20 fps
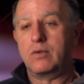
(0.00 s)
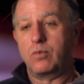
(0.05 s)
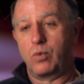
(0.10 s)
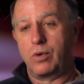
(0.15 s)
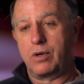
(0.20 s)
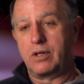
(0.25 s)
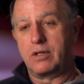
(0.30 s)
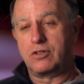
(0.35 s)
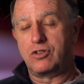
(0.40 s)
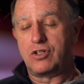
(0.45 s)

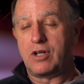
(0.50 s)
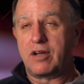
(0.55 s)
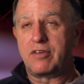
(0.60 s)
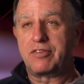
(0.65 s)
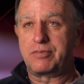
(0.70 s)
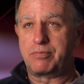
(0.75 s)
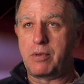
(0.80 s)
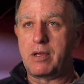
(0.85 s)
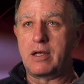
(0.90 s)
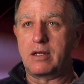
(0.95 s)
what did Jeff
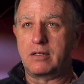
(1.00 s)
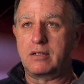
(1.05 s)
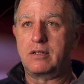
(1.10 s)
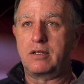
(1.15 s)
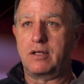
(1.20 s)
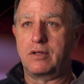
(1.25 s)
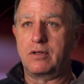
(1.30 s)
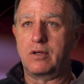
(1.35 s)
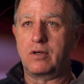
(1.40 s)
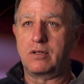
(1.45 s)

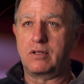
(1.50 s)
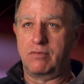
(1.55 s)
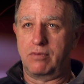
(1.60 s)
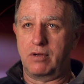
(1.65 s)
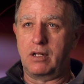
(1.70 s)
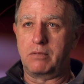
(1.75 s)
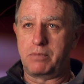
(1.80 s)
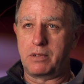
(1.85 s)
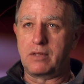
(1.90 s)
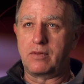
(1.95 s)
spend, you know,
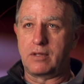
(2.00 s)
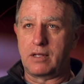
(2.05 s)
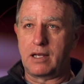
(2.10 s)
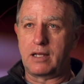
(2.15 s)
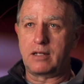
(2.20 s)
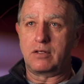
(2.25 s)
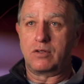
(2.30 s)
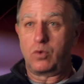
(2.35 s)
developing that?